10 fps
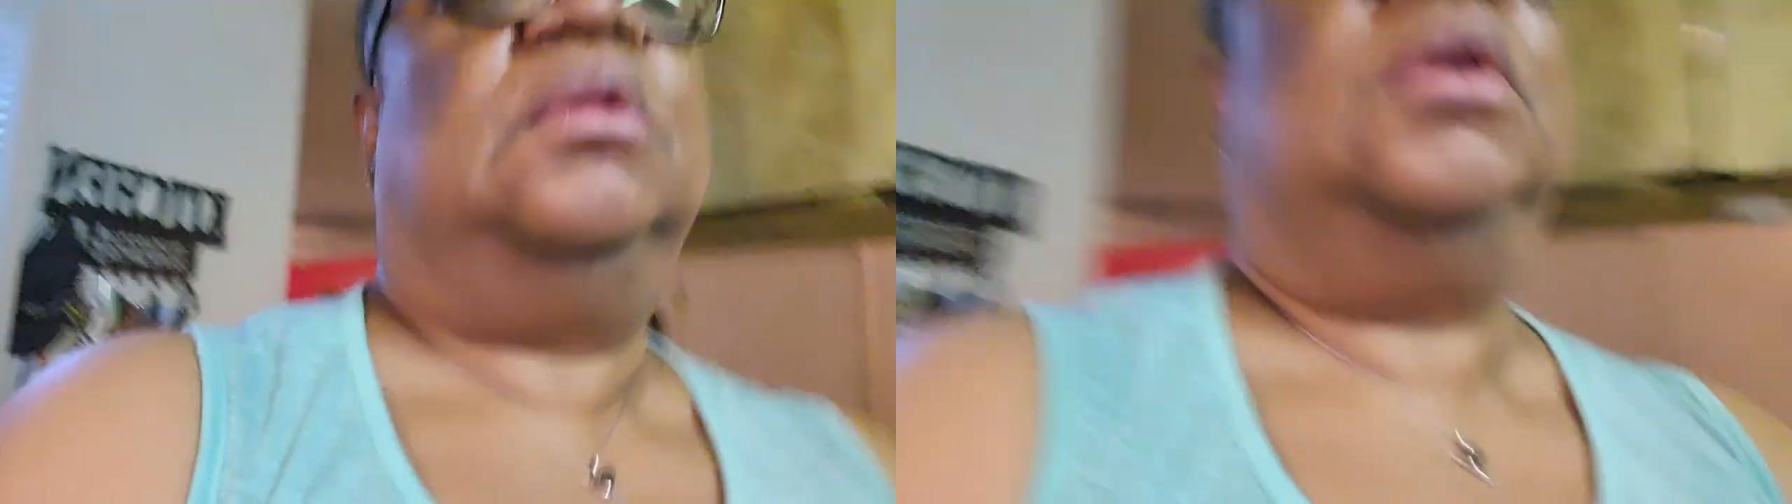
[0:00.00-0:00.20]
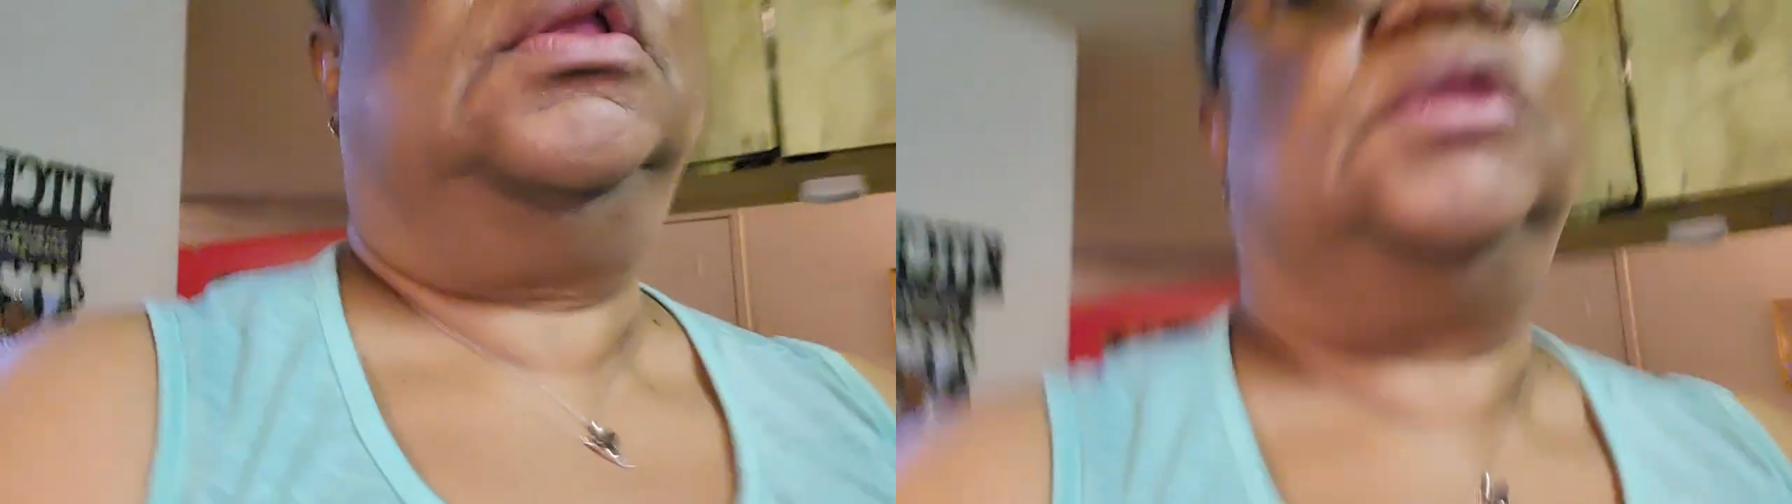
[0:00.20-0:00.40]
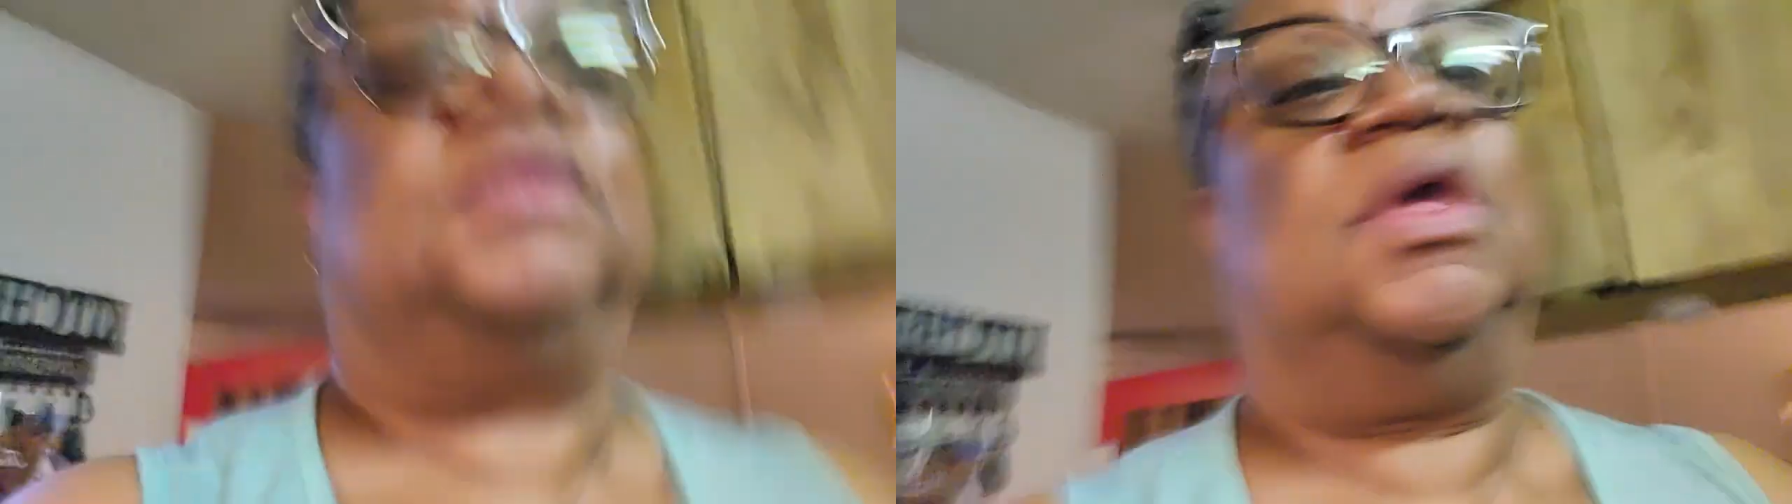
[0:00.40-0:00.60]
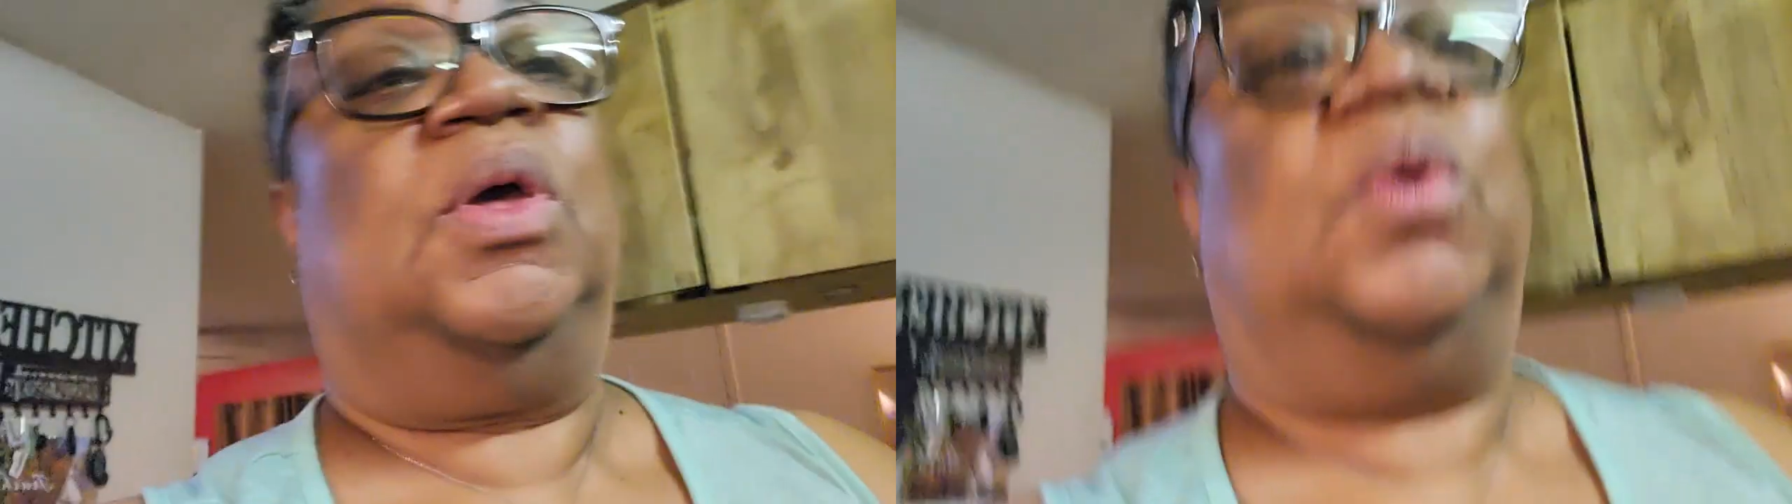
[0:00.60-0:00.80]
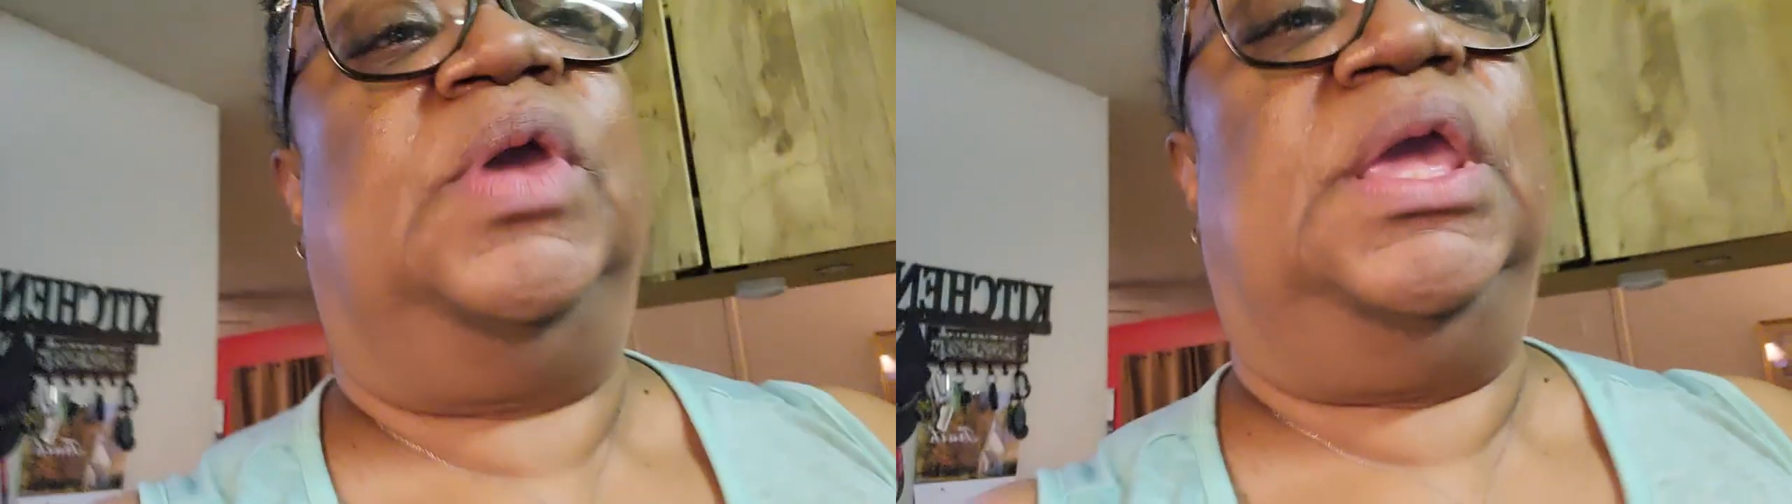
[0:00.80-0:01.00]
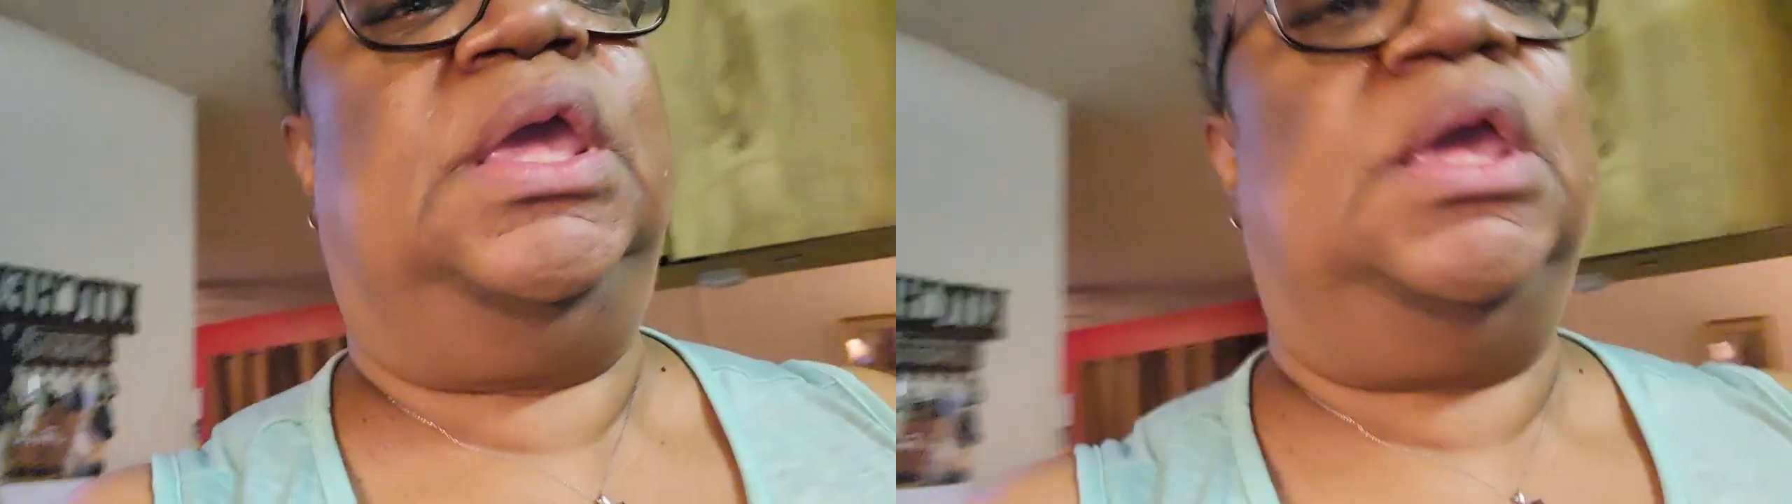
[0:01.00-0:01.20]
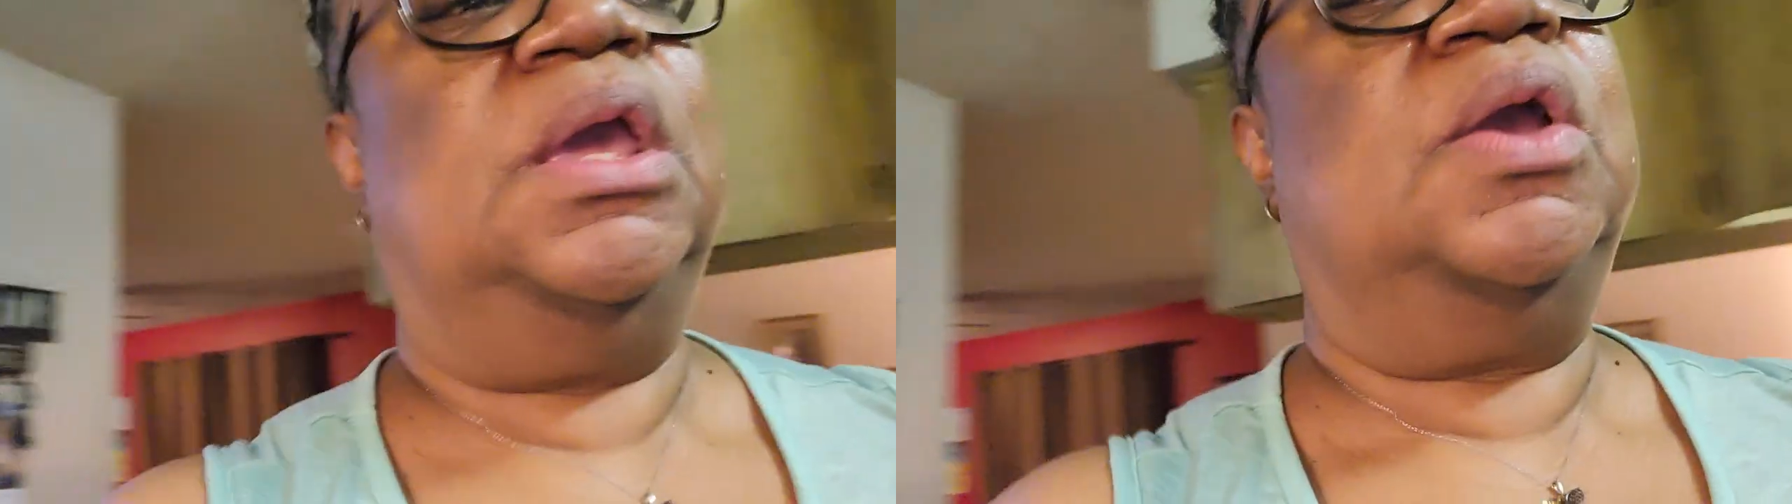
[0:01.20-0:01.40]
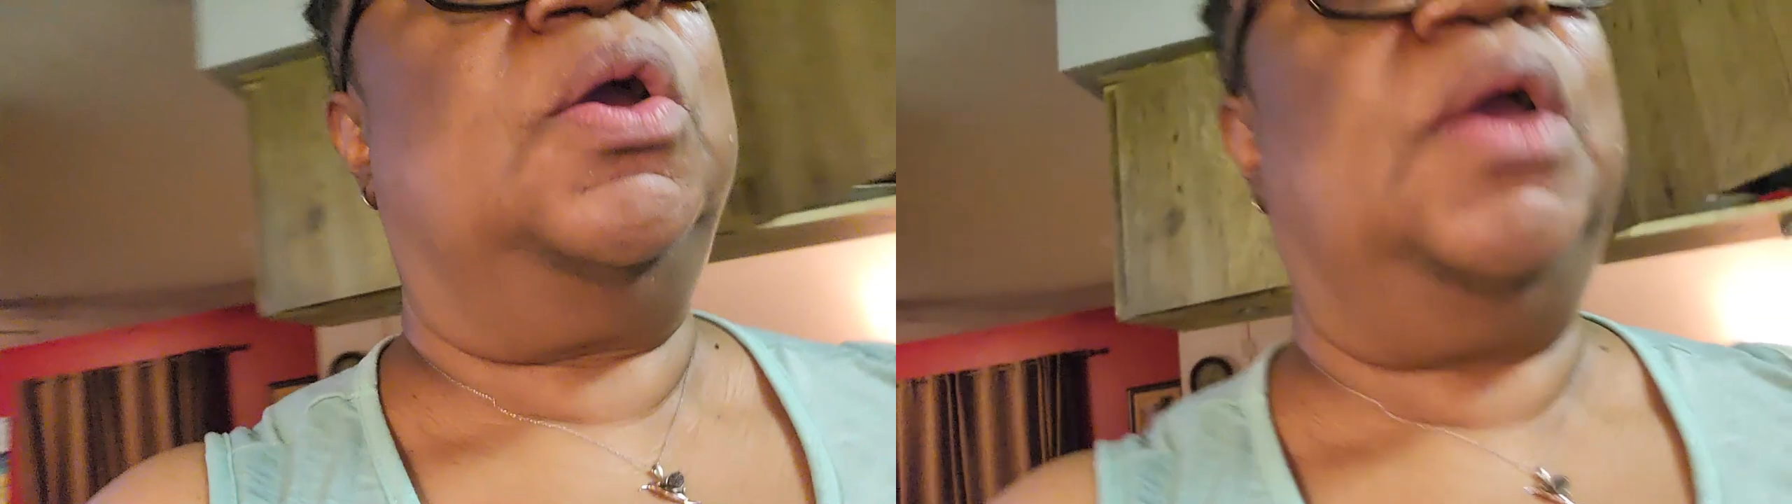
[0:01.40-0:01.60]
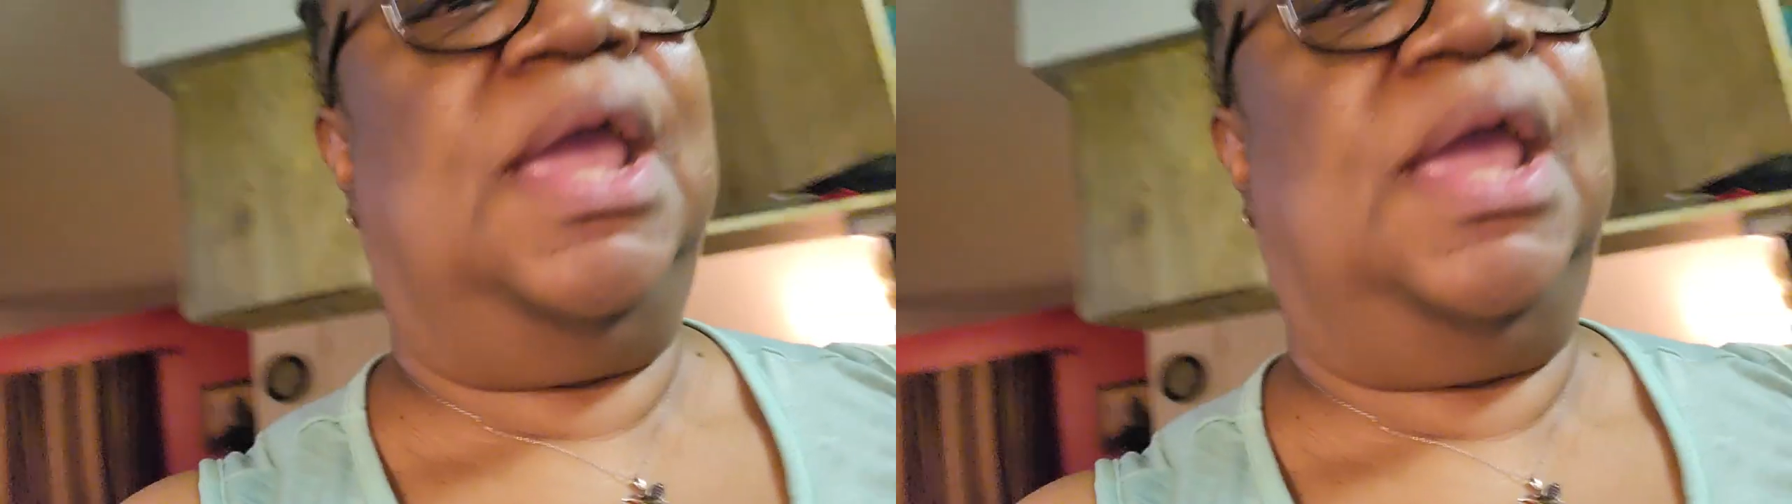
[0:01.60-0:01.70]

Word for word: Let's go here